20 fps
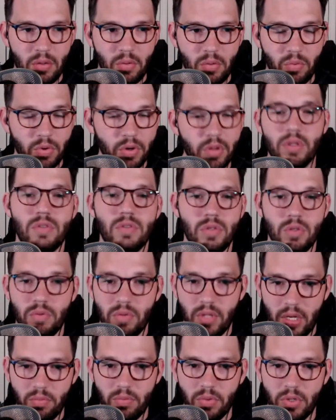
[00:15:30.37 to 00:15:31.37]
we're the two
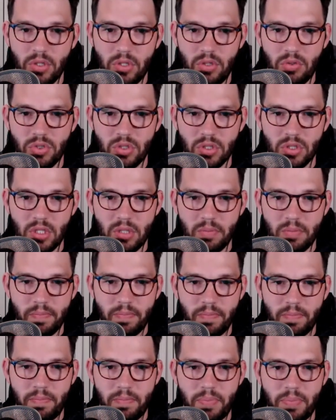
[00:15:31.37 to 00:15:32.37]
that will usually
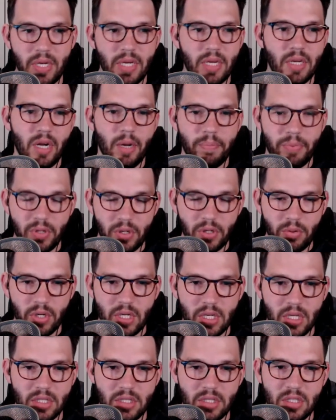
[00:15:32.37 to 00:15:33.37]
pick it up the
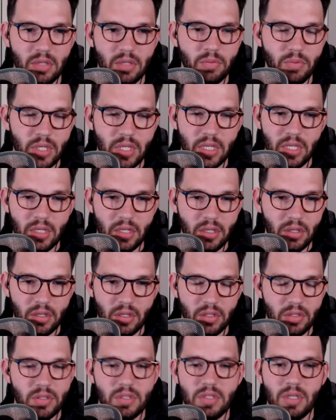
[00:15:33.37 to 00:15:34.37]
quickest and win or
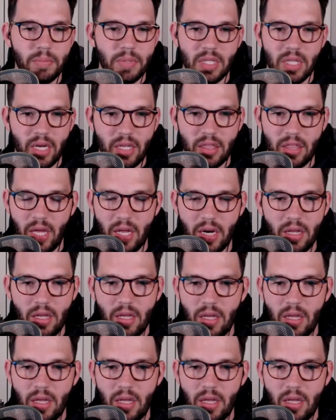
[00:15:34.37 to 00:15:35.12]
something like that.